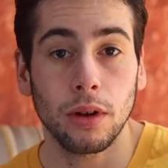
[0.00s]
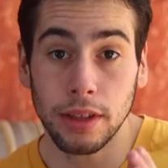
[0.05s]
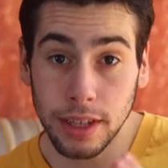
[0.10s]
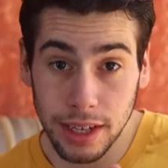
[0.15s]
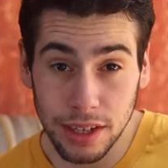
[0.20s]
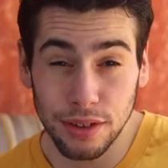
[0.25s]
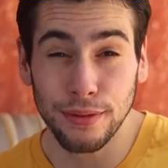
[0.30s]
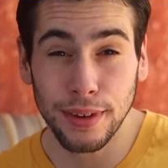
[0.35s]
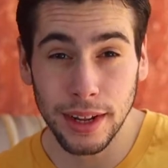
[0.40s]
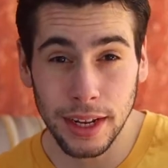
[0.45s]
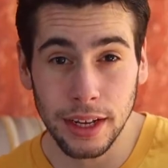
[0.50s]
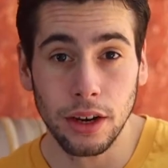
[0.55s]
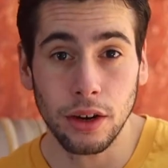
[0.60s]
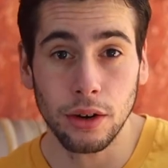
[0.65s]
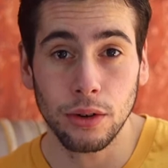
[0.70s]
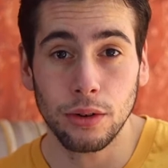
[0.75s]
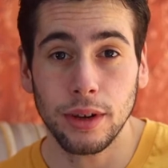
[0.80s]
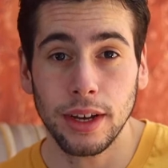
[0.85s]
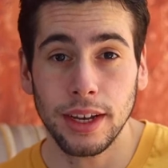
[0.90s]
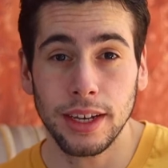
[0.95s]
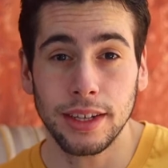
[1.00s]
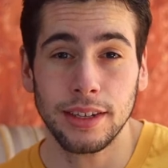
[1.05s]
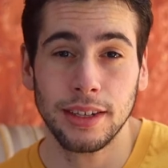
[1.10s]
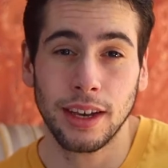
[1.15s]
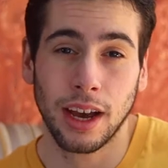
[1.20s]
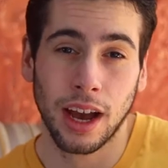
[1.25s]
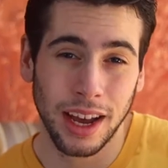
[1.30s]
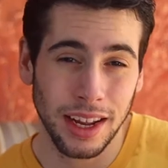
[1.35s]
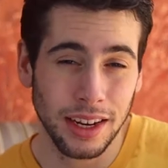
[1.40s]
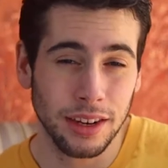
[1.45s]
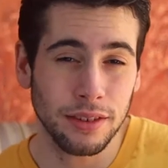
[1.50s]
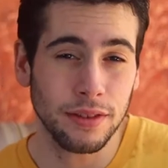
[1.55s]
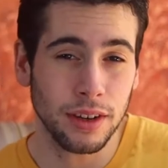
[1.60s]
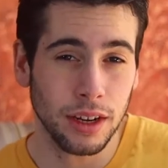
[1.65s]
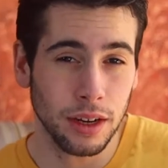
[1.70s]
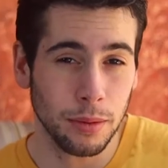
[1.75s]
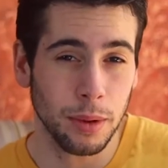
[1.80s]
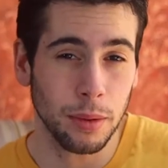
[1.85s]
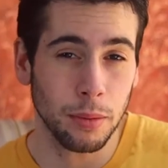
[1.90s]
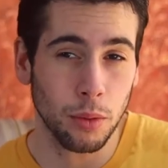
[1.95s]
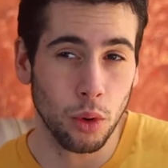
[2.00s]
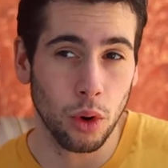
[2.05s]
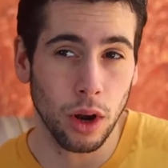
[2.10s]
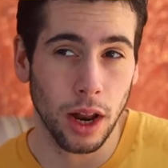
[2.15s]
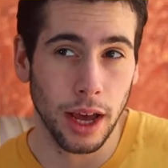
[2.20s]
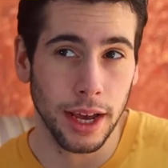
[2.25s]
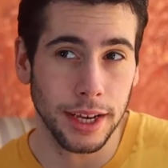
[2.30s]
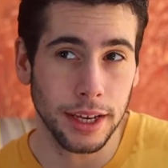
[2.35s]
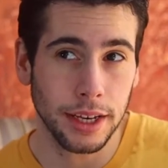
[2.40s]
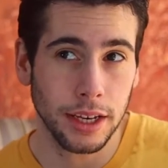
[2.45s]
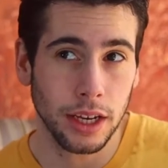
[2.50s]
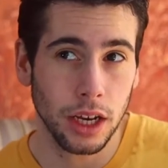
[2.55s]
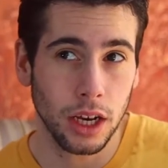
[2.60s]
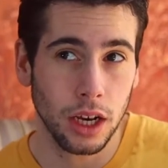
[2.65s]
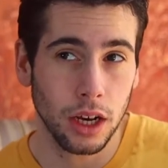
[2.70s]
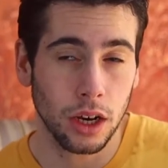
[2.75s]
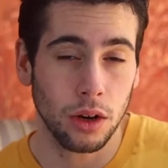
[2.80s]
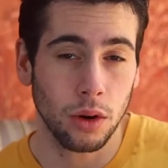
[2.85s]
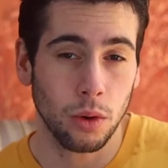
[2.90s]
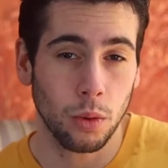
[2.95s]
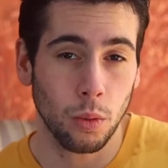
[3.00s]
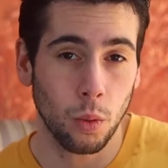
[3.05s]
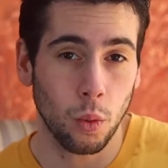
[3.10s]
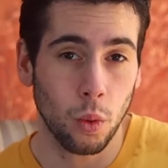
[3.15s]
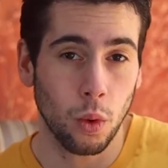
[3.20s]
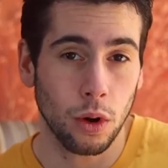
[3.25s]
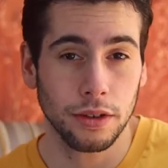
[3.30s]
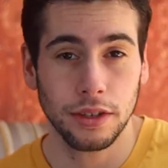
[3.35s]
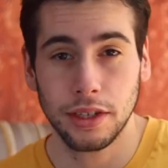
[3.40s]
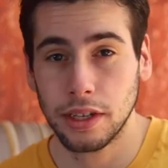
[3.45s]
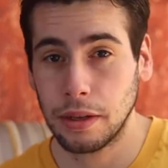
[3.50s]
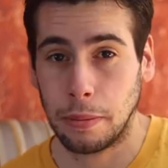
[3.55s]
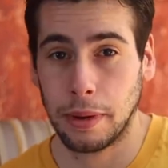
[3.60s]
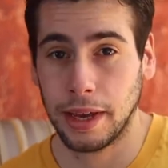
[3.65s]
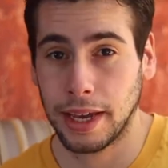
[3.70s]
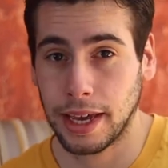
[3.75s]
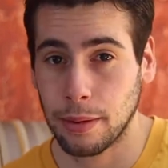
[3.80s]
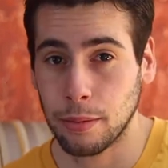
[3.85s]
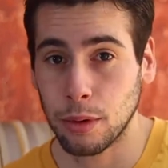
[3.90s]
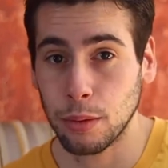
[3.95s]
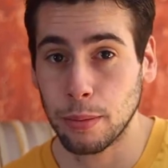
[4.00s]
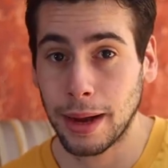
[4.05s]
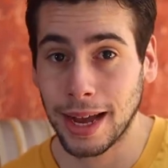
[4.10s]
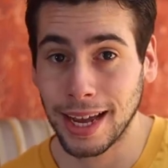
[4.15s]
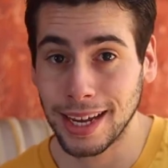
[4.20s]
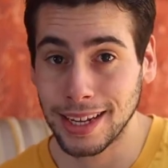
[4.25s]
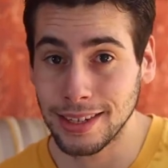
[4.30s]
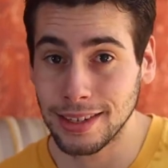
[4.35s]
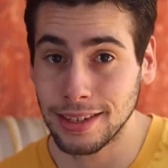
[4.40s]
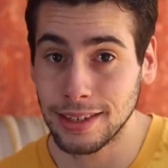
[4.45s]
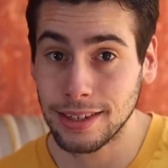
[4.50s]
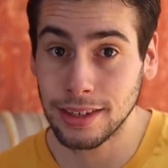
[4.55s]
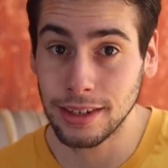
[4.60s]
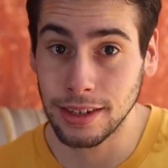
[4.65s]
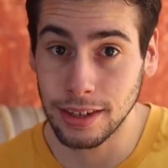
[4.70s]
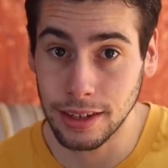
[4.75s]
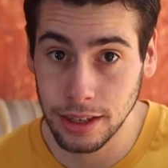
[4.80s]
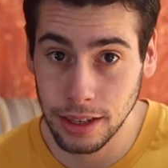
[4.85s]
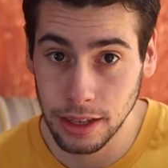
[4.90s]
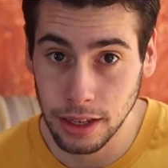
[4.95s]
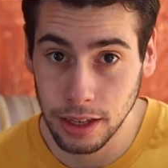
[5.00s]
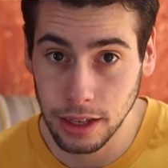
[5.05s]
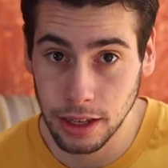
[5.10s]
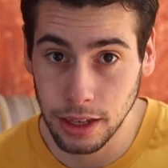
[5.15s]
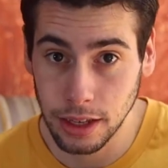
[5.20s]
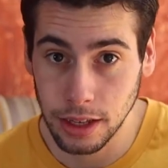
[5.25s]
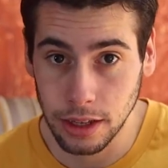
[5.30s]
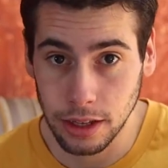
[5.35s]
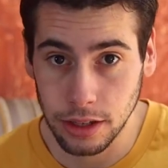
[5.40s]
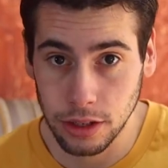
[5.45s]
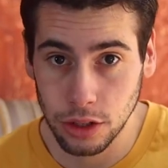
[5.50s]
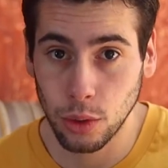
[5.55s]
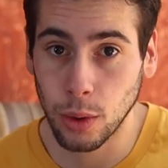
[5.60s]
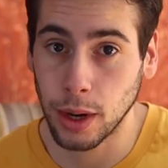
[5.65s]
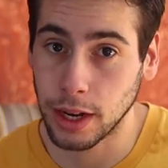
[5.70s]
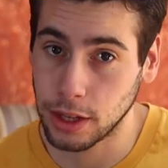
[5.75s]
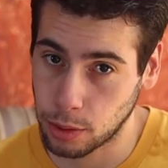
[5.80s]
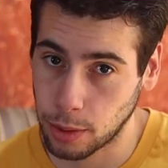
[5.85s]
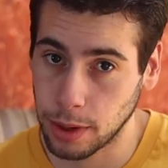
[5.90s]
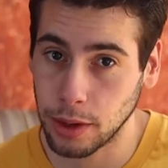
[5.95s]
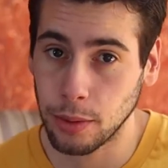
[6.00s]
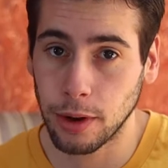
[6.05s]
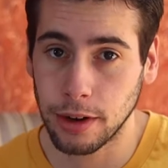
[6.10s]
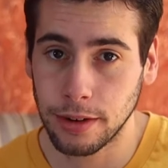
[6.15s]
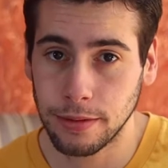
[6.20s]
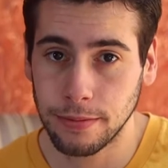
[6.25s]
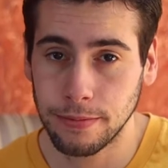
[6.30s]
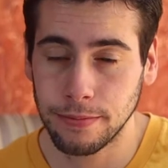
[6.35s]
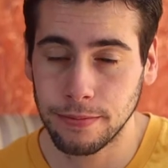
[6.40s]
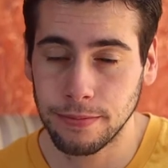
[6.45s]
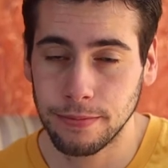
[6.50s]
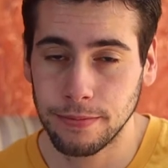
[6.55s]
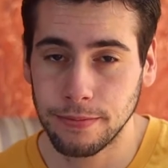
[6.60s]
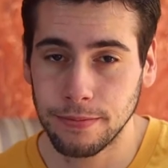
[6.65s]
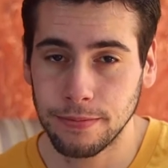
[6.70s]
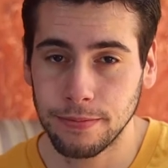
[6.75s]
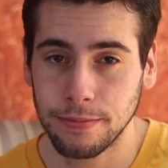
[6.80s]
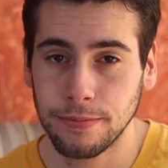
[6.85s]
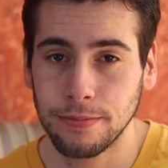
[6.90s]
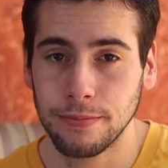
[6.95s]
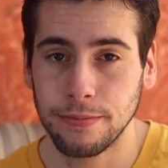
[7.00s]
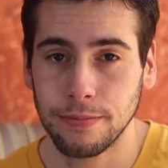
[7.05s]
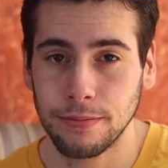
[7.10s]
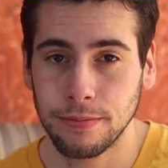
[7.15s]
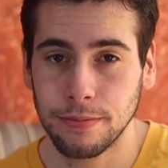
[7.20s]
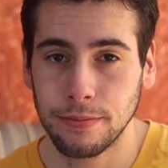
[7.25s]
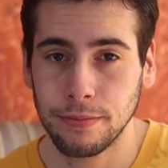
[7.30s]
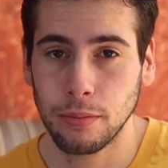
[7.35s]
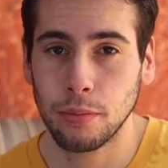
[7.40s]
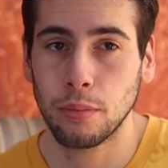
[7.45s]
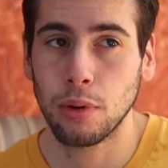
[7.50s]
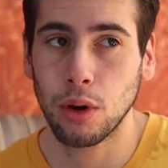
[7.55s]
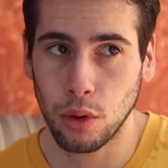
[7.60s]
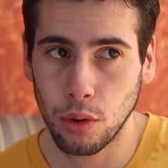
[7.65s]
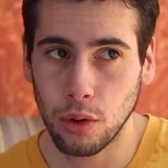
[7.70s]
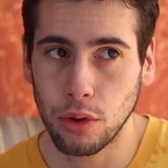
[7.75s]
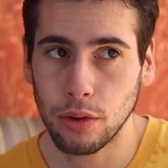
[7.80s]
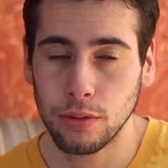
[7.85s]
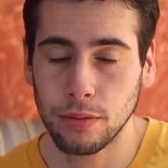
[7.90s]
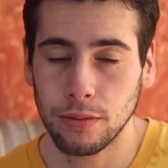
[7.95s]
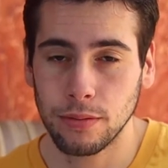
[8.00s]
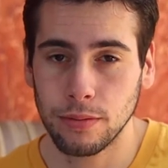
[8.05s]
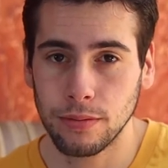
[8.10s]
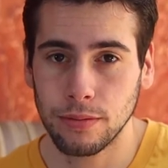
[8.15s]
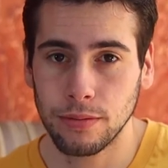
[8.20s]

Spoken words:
Well, this video is kind of going to be more like what's in my camera bags 2021. Plural.